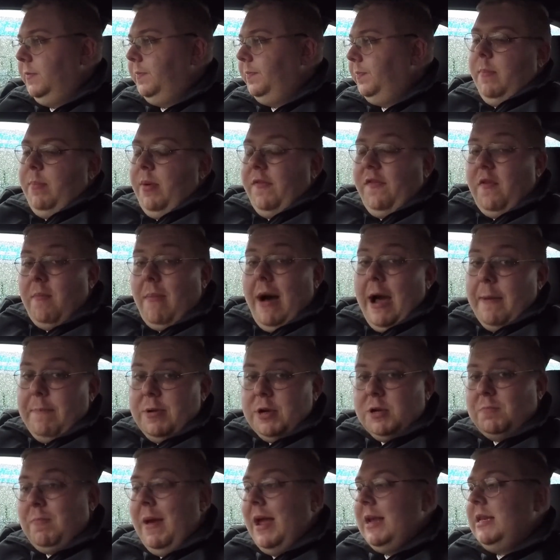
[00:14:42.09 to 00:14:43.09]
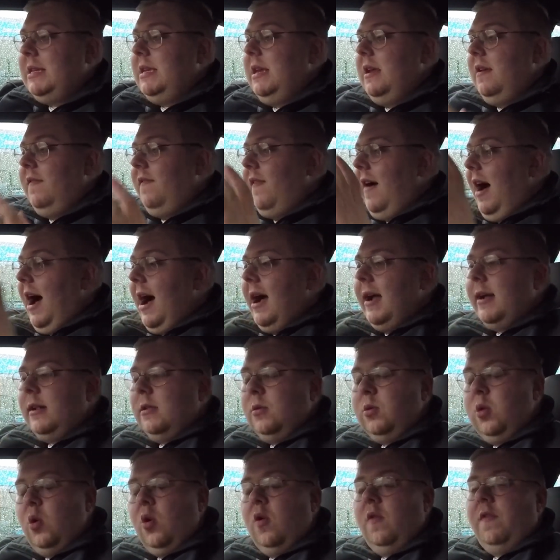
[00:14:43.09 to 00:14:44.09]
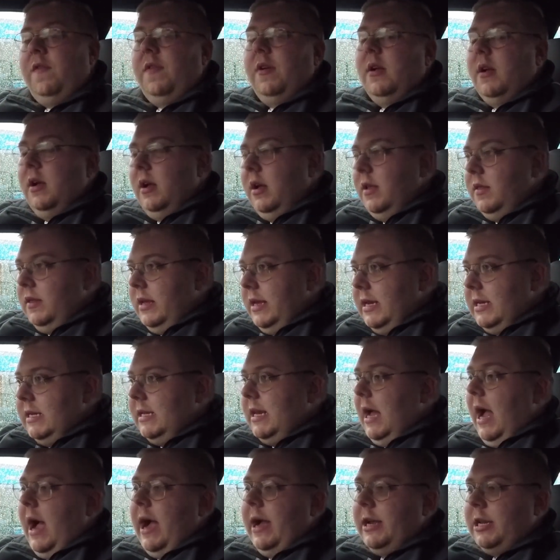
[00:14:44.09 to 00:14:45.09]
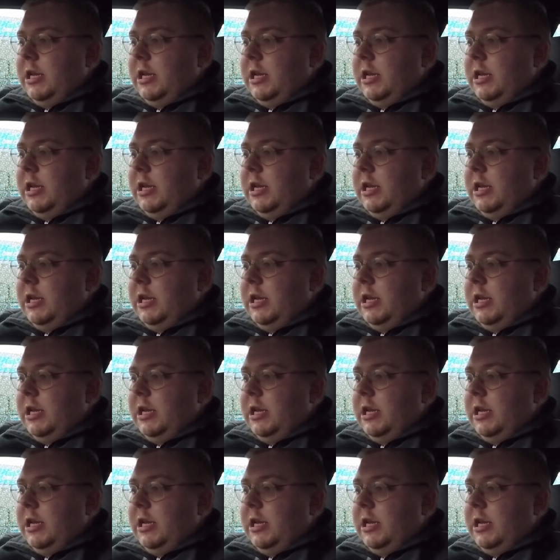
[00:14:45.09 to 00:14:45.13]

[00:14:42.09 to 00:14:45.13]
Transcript: But from my perspective, I love these tyres,